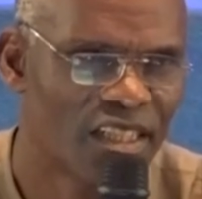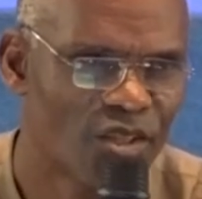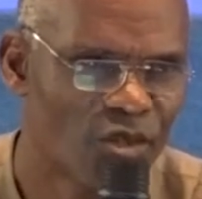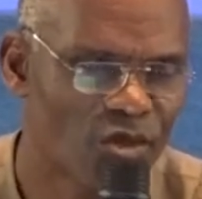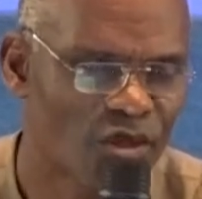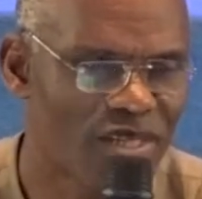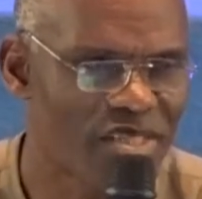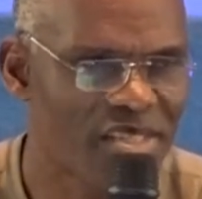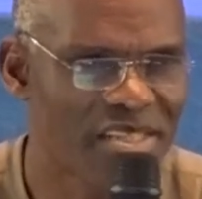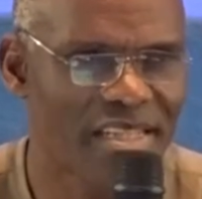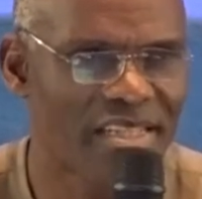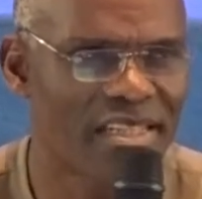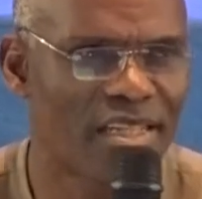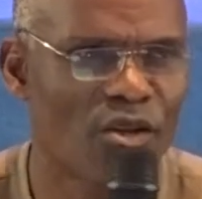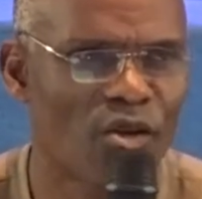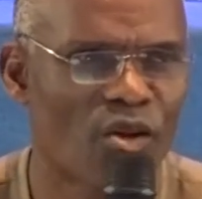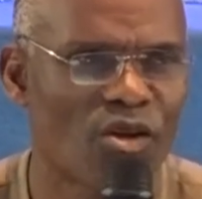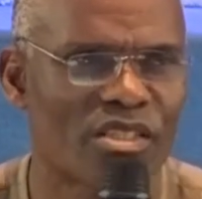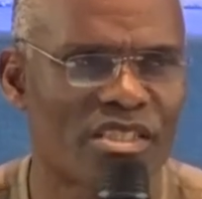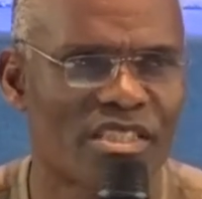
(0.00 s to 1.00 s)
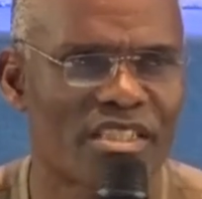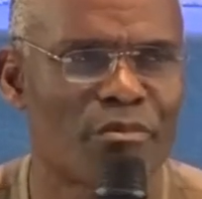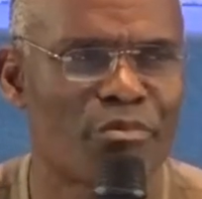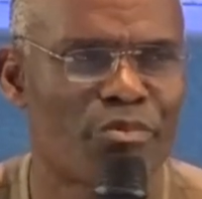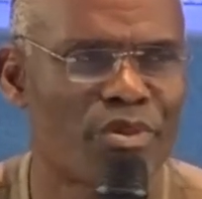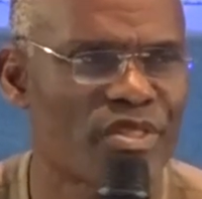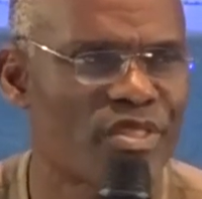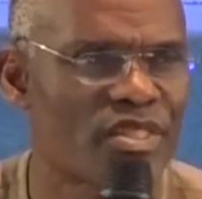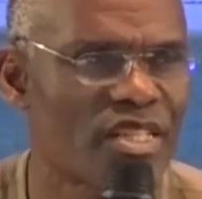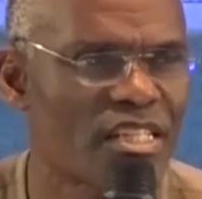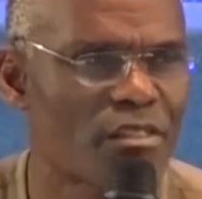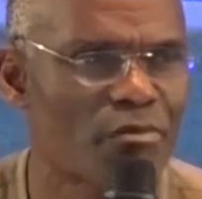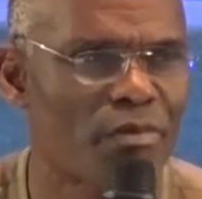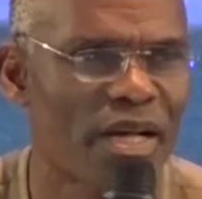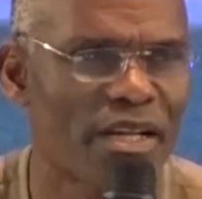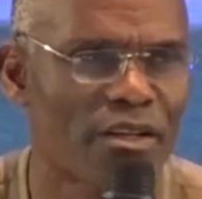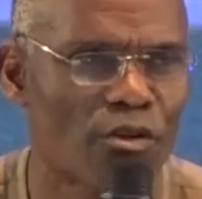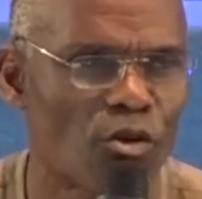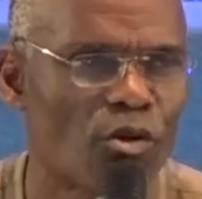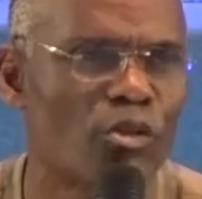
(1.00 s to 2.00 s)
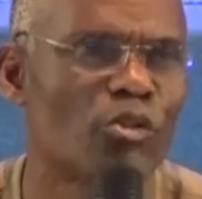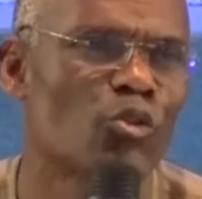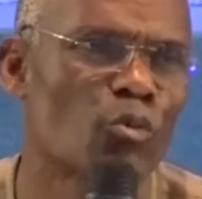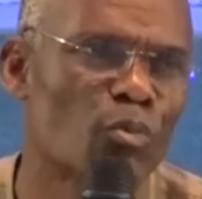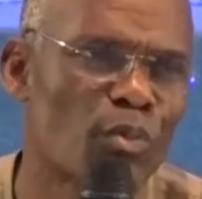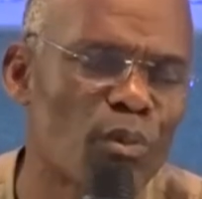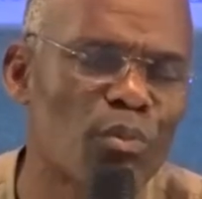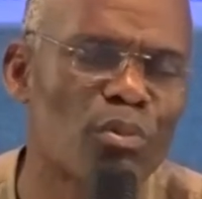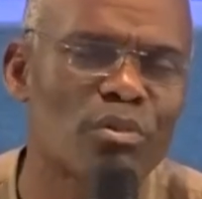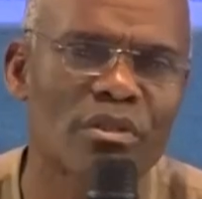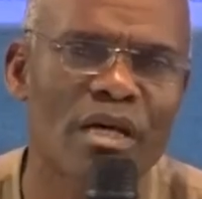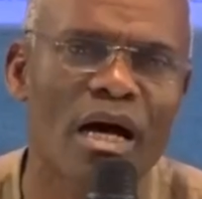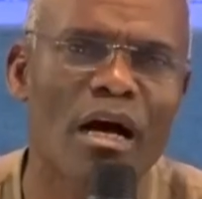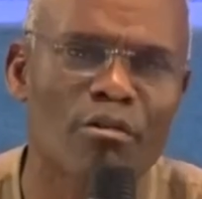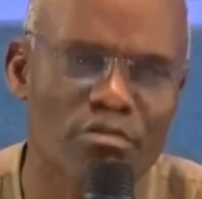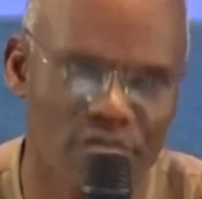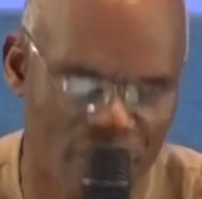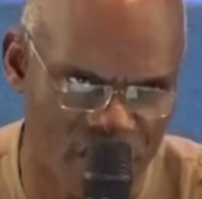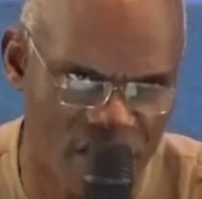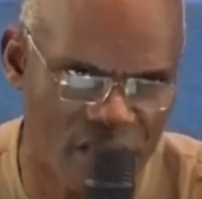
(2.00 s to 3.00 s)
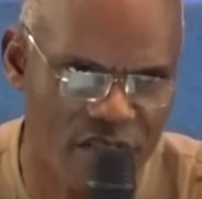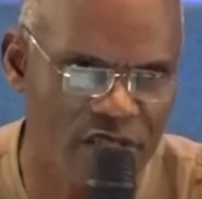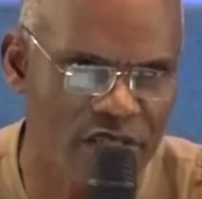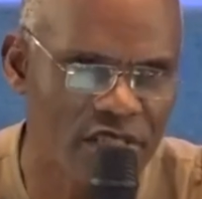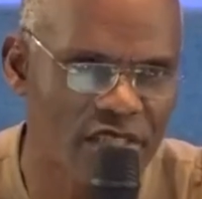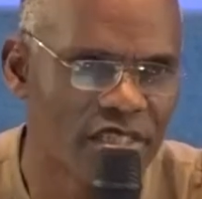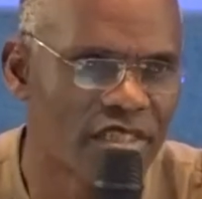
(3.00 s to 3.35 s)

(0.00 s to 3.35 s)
You can start a laundry business by going to people's houses